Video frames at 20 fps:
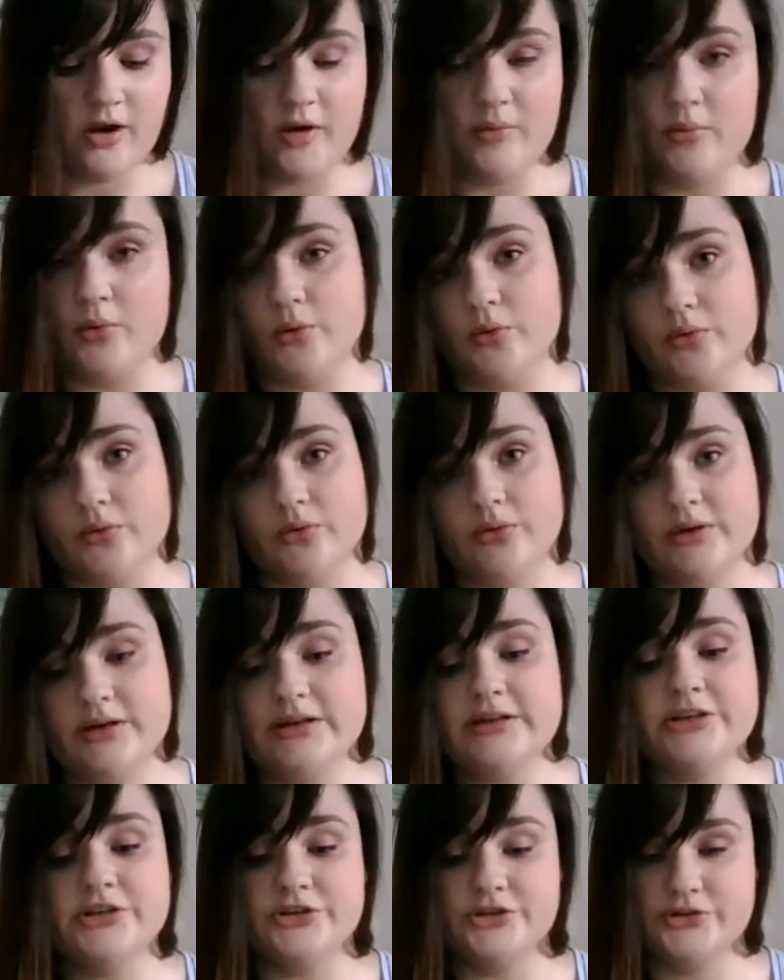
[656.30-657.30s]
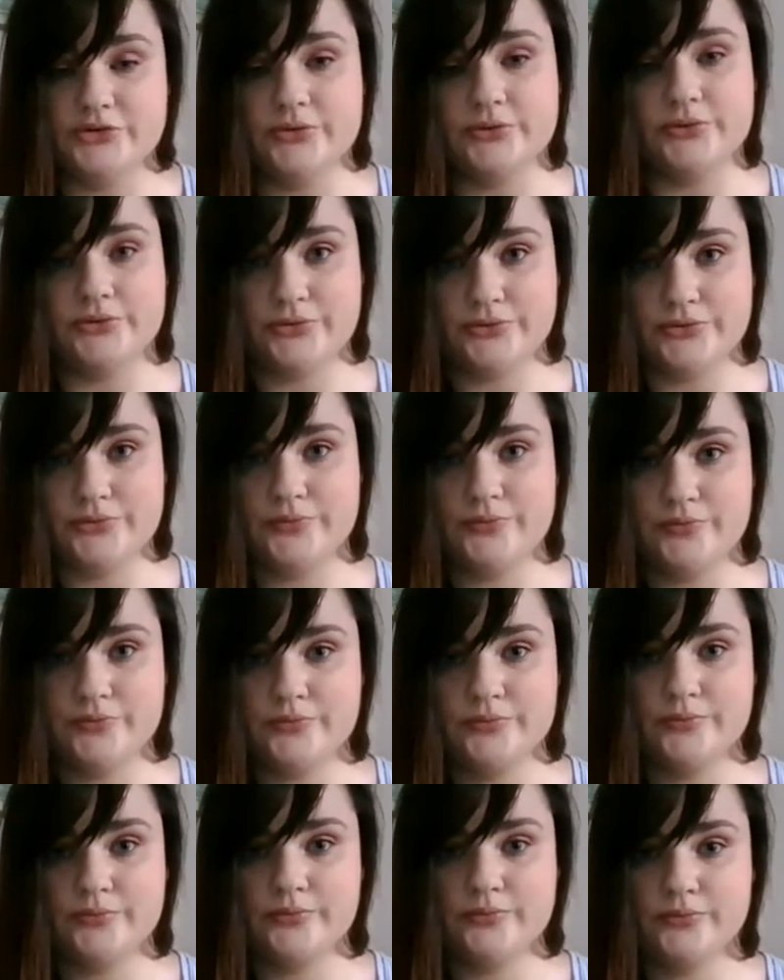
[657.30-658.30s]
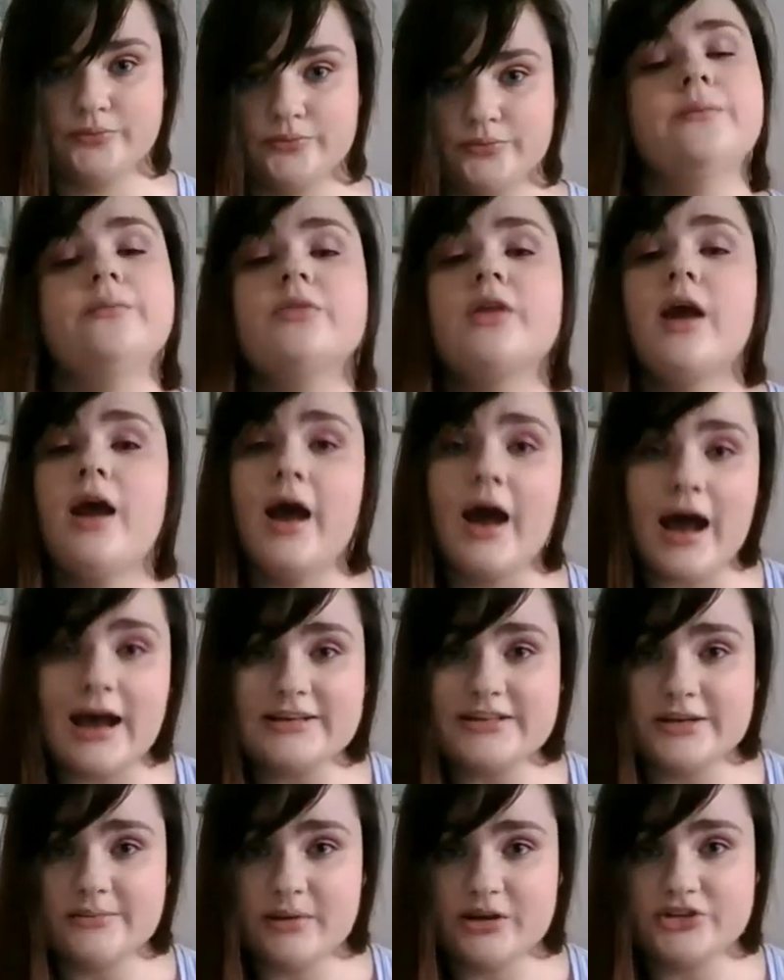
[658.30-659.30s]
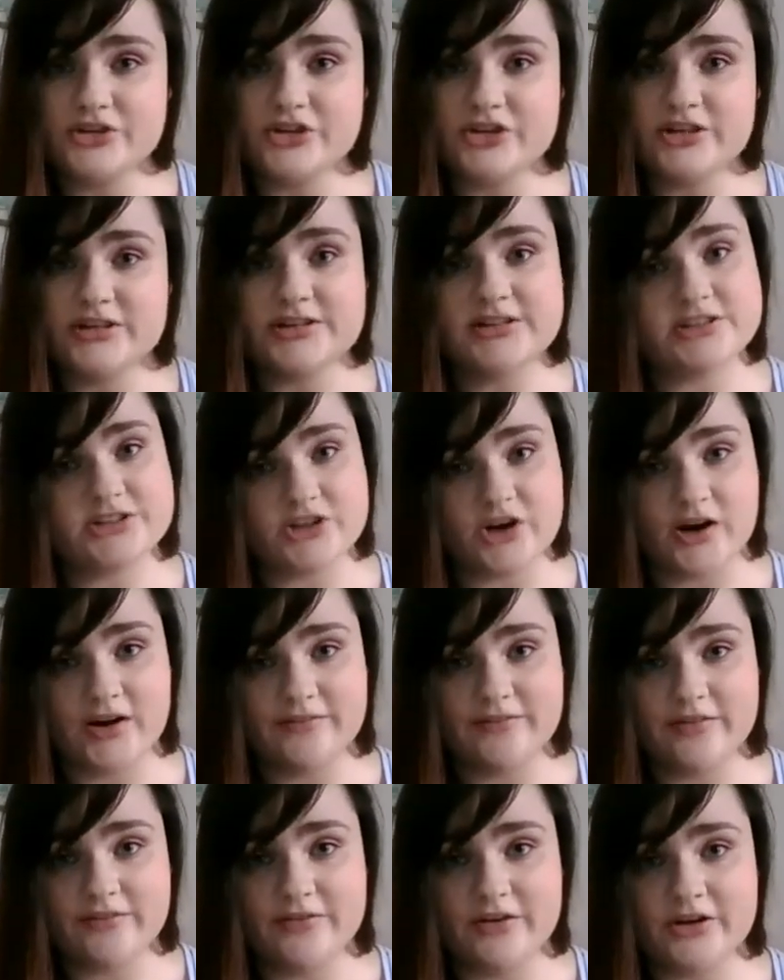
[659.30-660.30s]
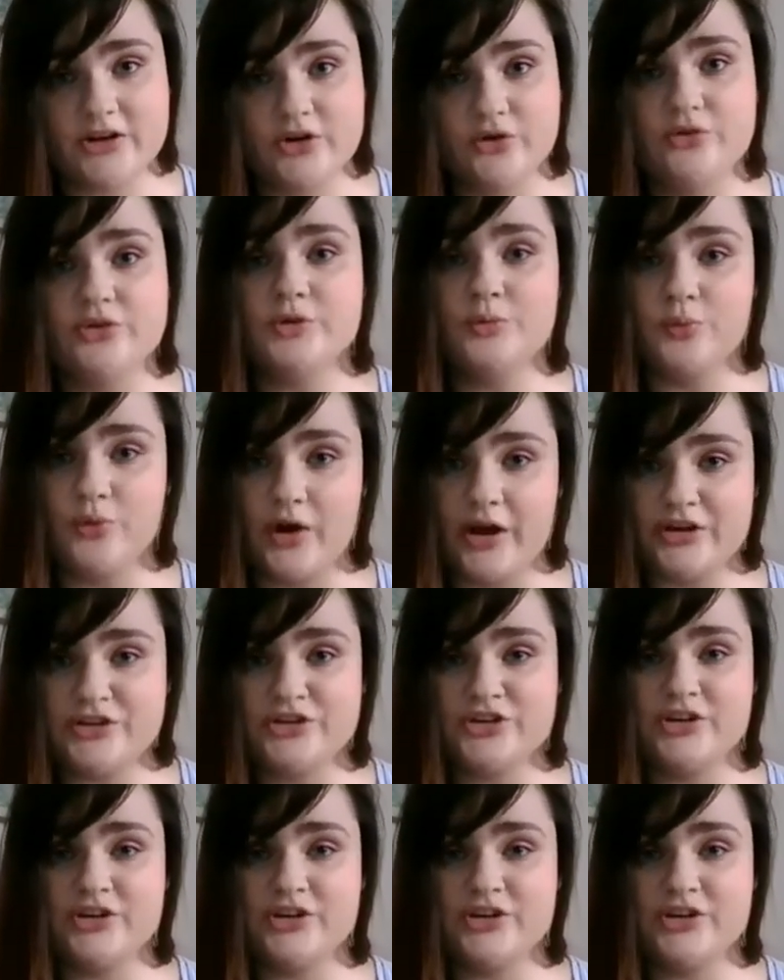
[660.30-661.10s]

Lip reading: or eating disorders. As I mentioned at the start of the video, depression